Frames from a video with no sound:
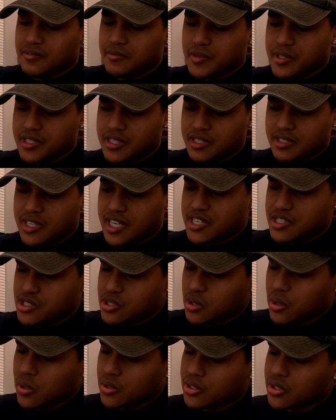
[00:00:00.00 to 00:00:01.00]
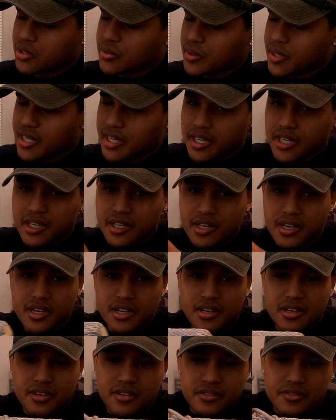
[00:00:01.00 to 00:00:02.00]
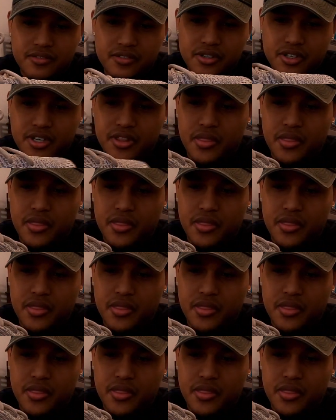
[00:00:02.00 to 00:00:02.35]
which they sold already for